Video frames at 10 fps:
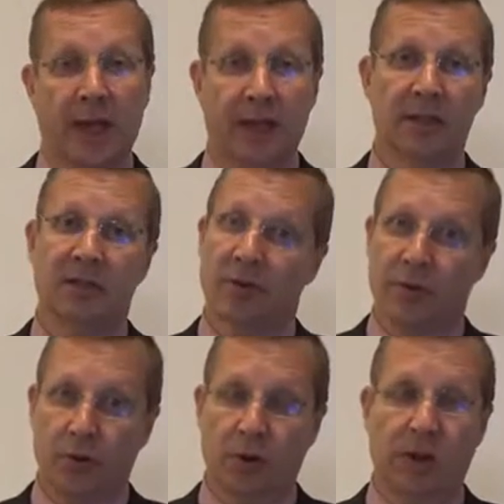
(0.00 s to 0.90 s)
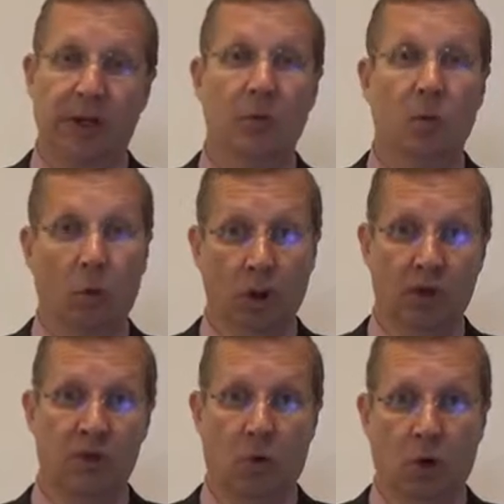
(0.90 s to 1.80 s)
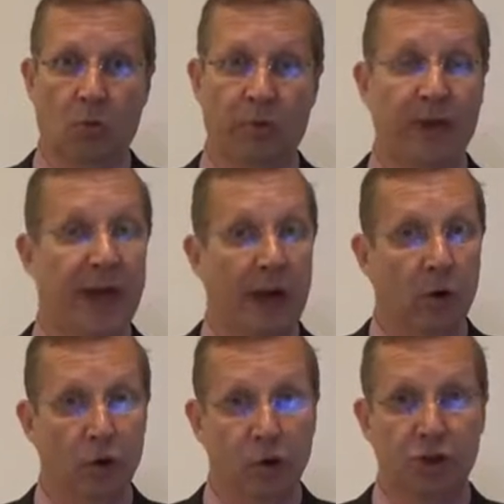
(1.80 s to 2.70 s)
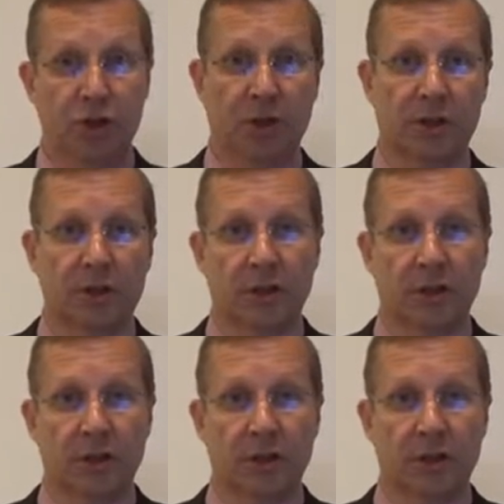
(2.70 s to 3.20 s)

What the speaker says: and thirdly, what is wrong with it, how urgent